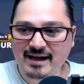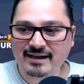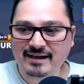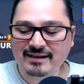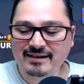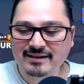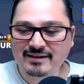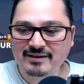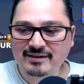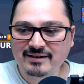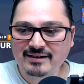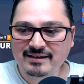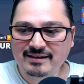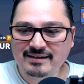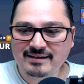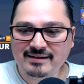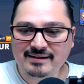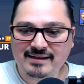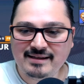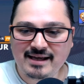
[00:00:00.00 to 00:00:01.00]
yeah.
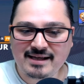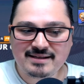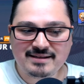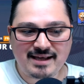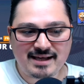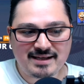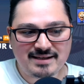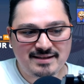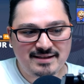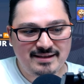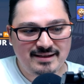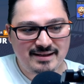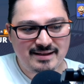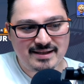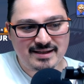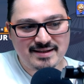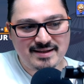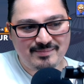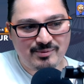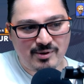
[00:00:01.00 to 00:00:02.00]
That's that's the
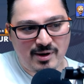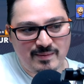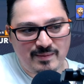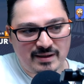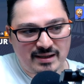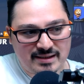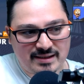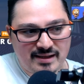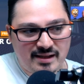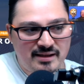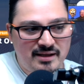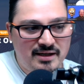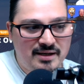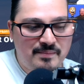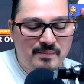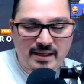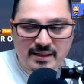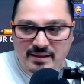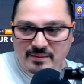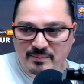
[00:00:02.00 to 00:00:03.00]
that's the problem because they
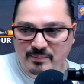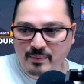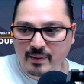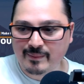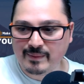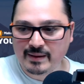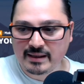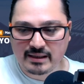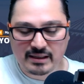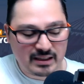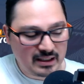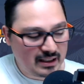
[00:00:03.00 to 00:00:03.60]
didn't make it public.